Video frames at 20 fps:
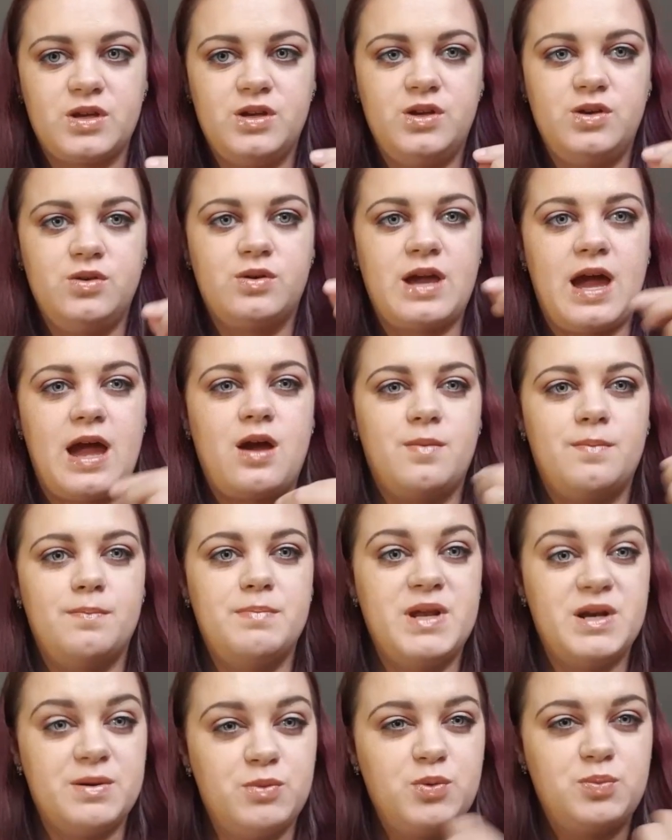you get
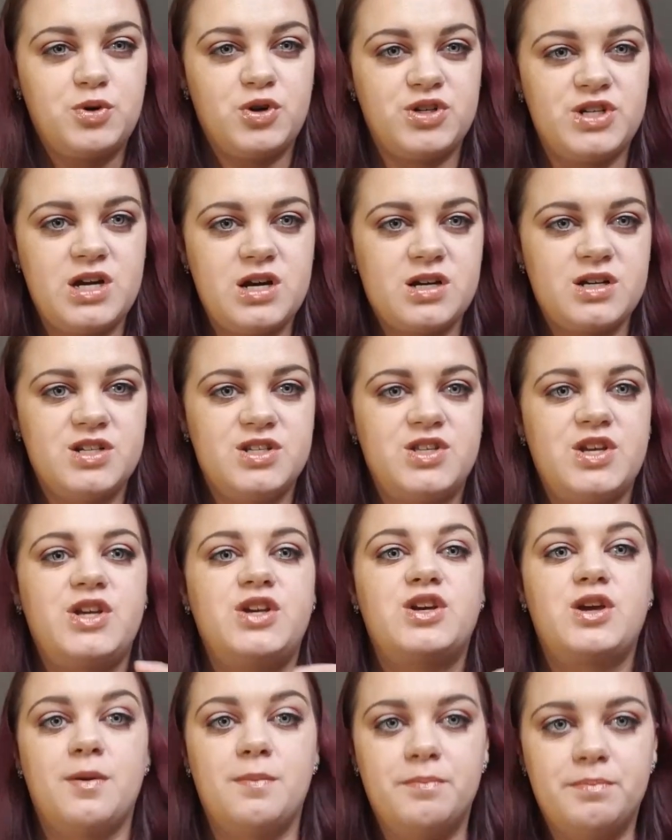minimal product, so
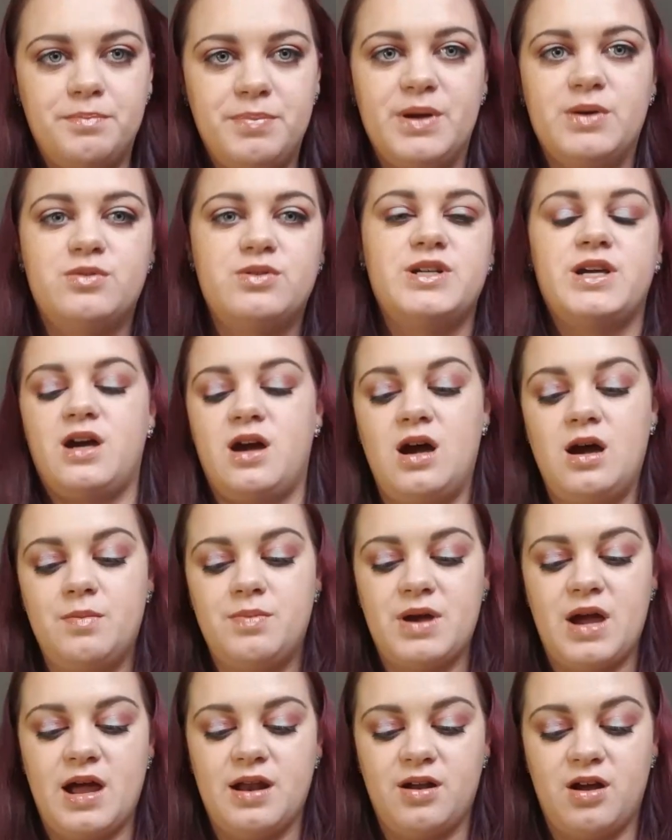you can build it
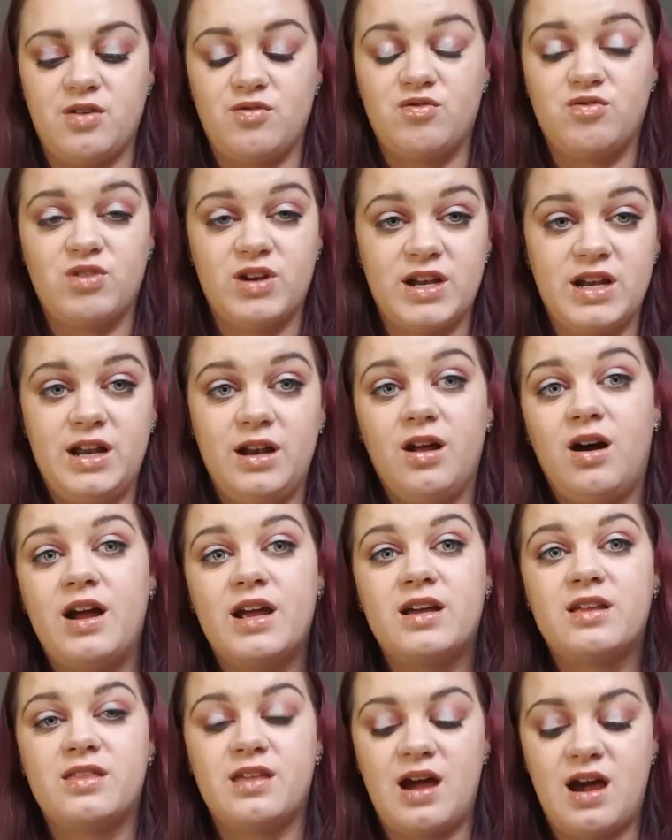up, and I really
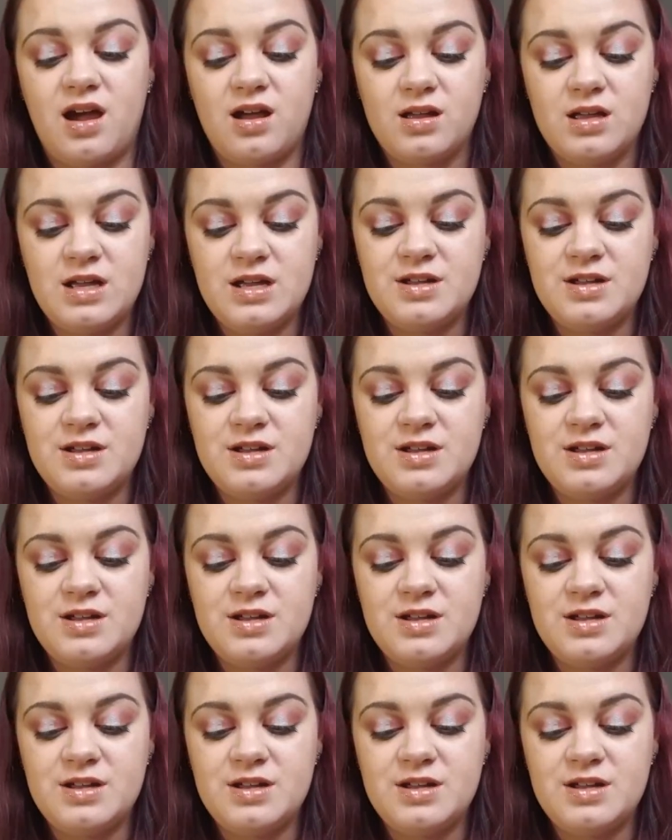like that.